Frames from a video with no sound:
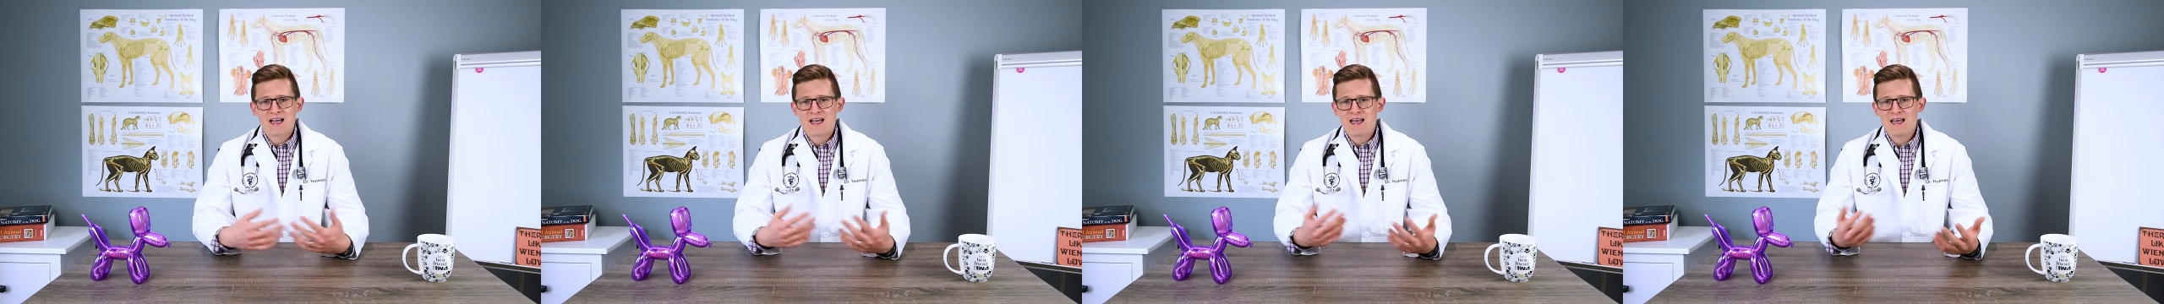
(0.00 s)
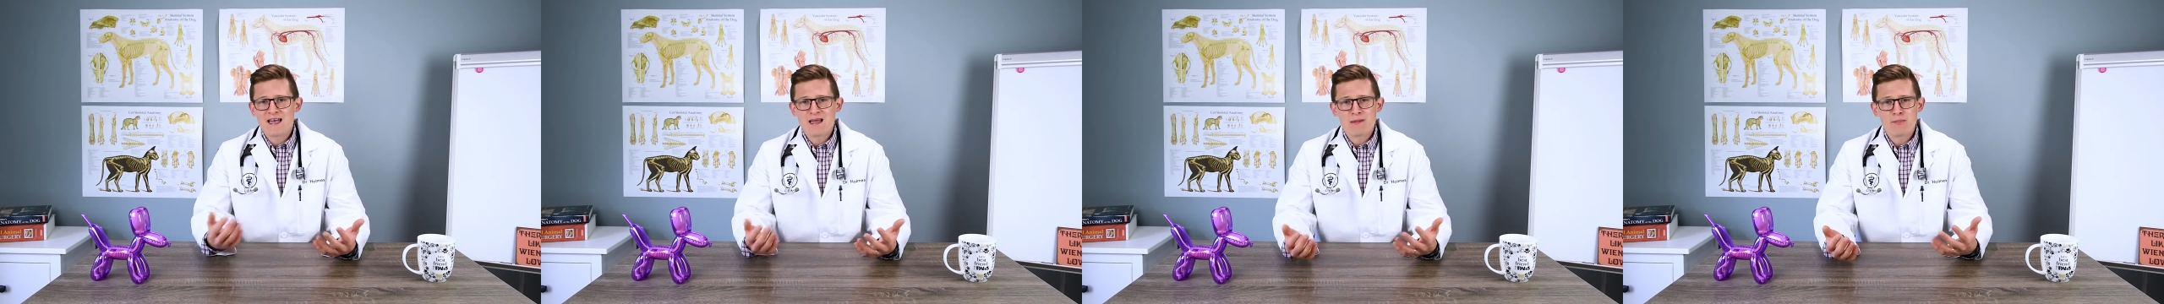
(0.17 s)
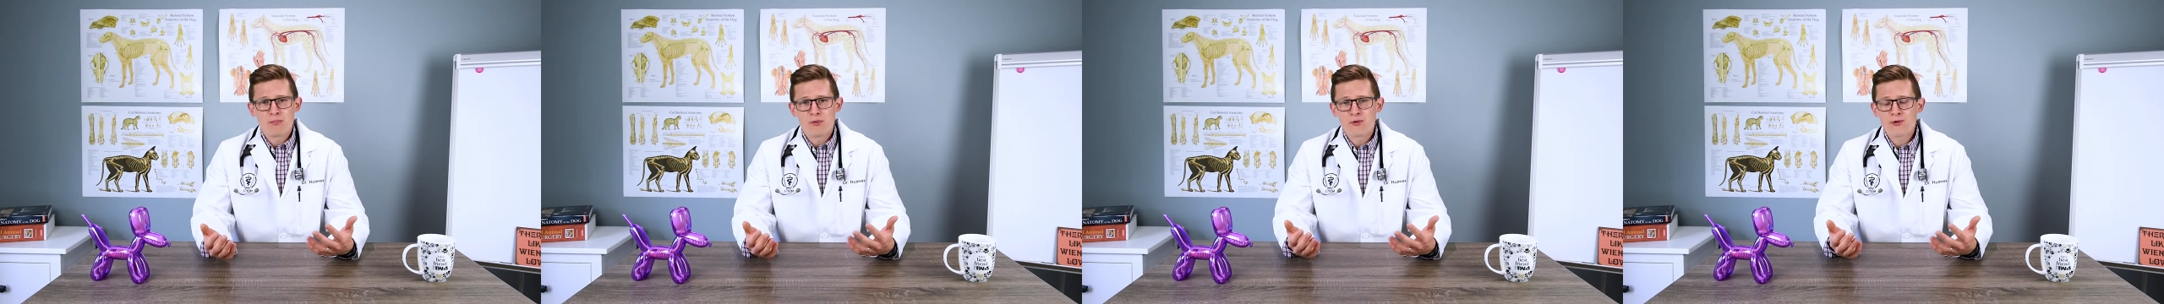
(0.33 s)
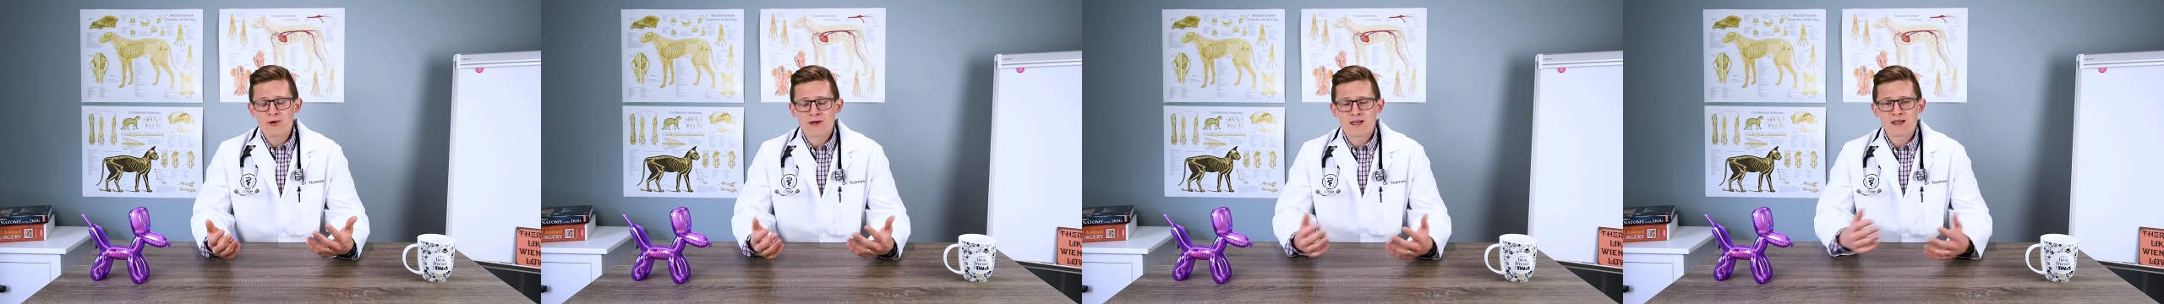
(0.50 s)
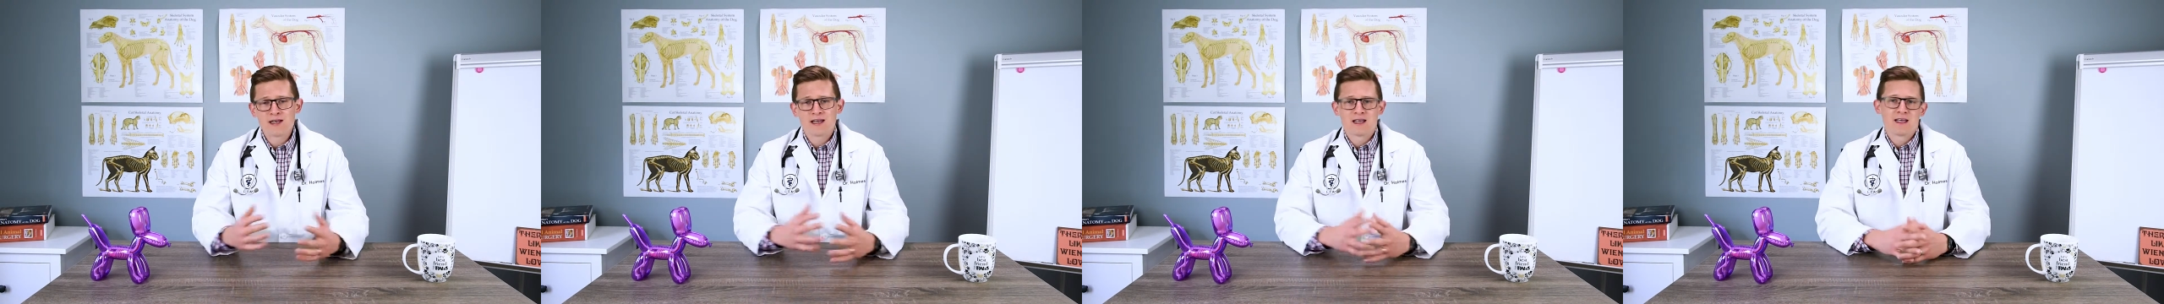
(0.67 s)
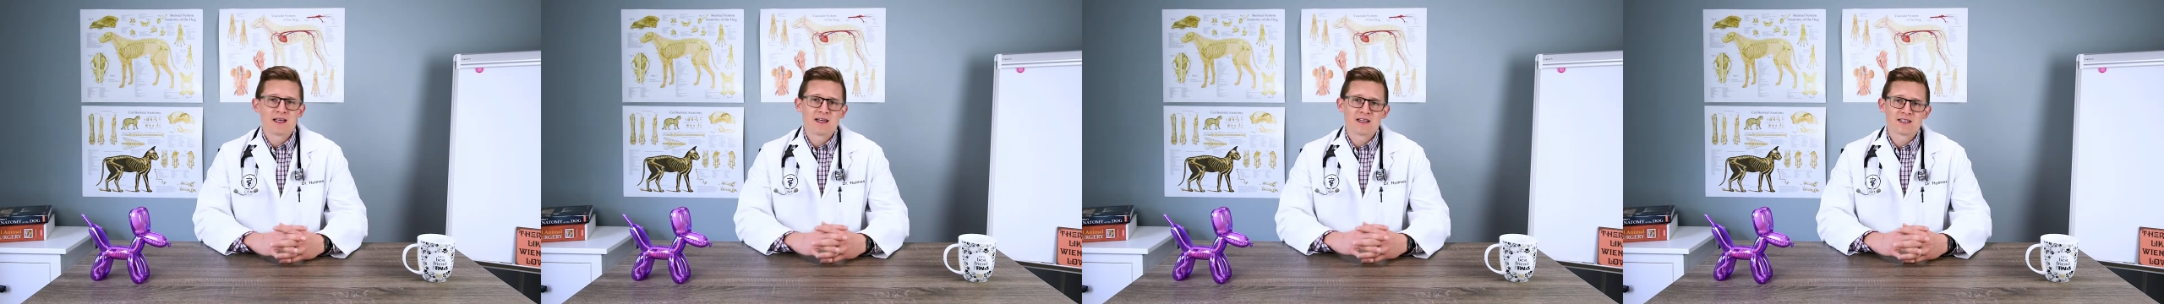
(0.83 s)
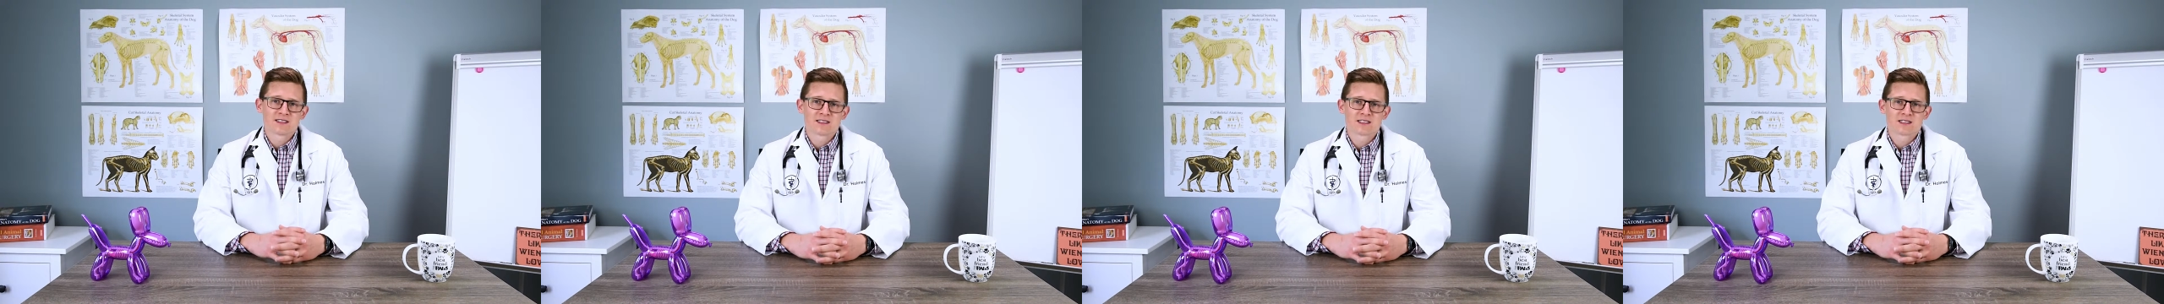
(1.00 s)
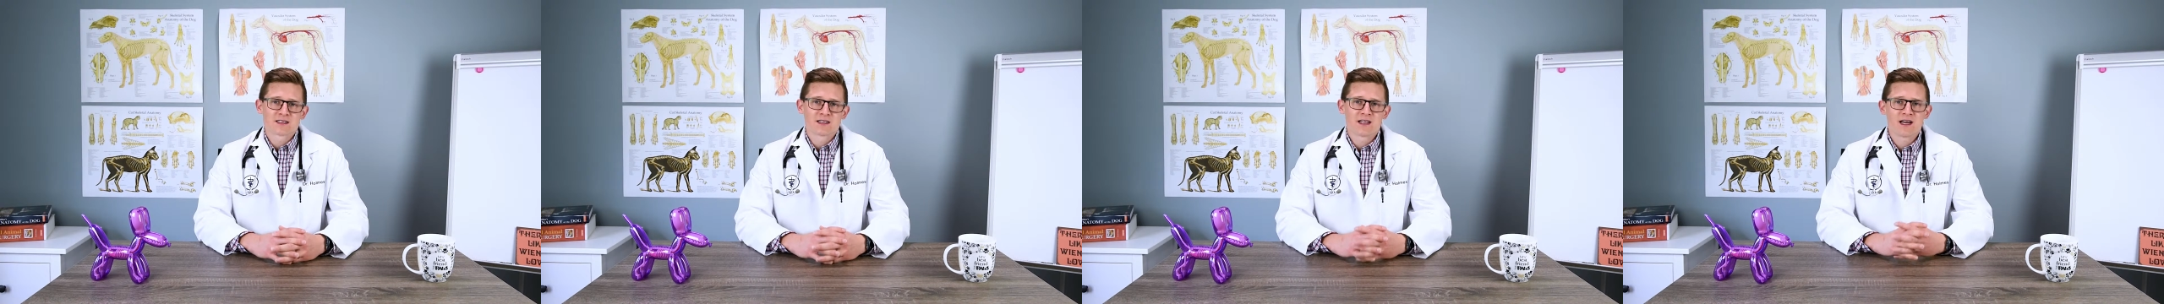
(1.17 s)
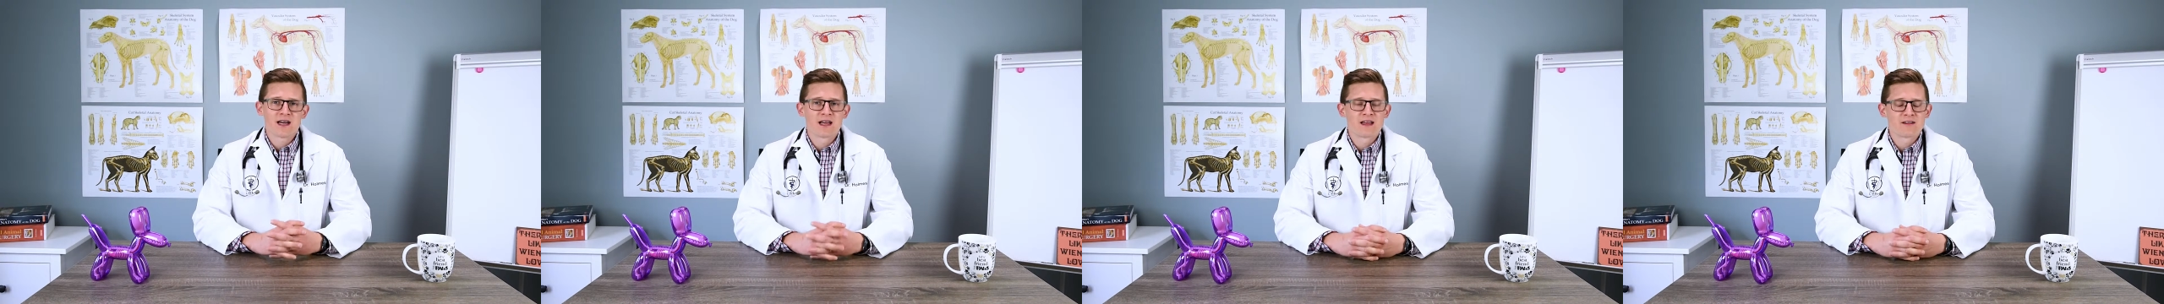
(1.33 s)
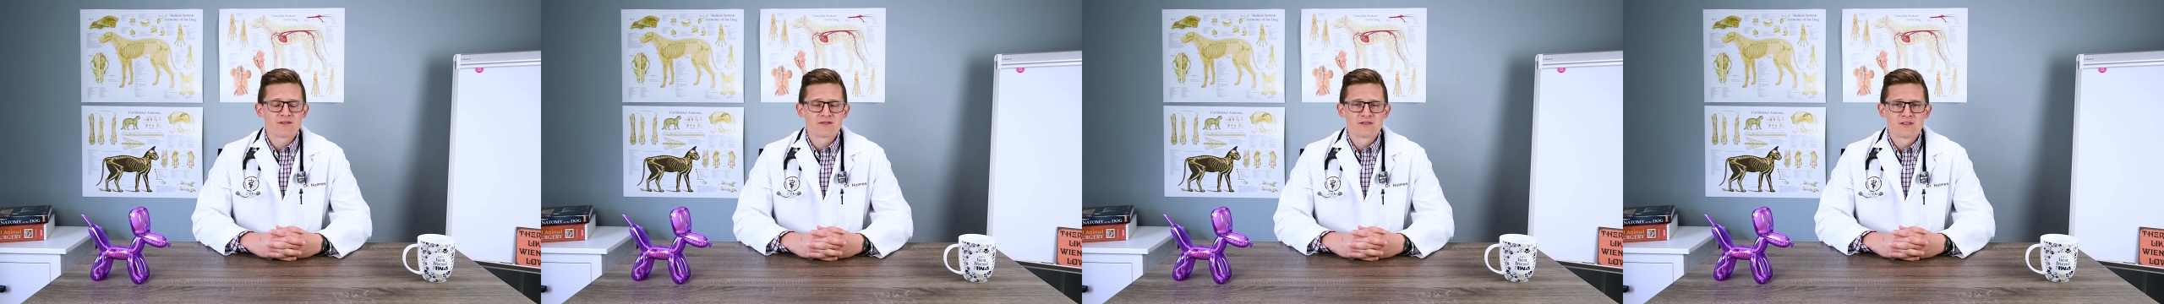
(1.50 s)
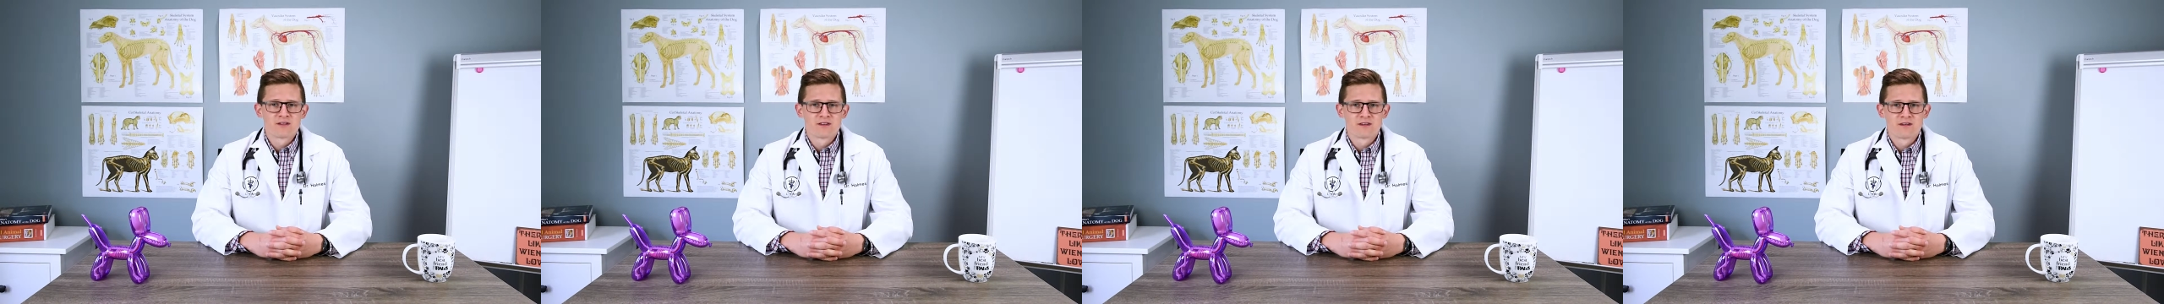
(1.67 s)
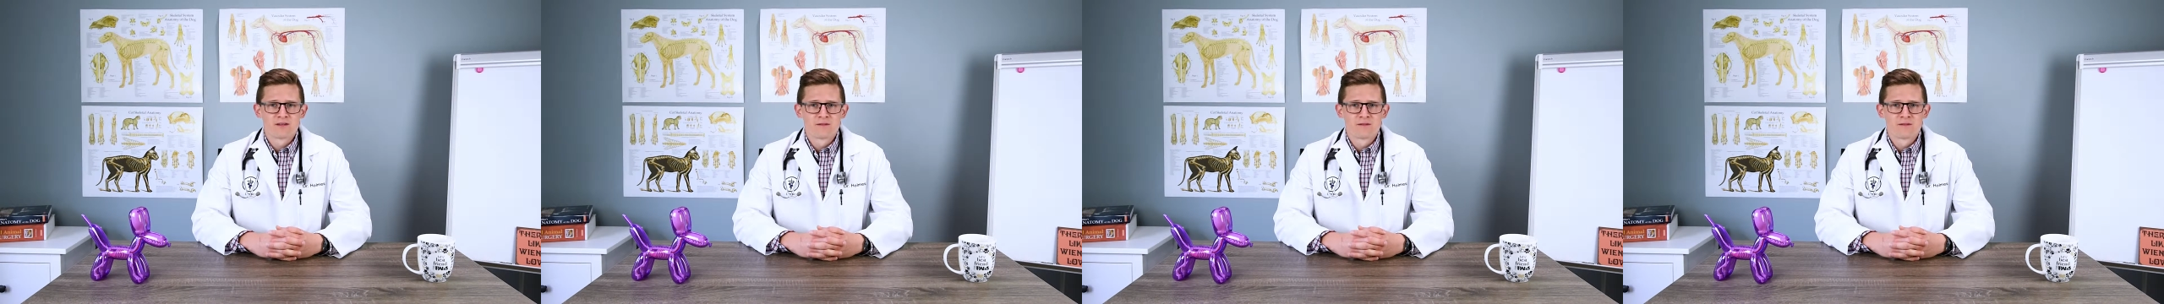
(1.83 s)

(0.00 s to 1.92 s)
any point in its life.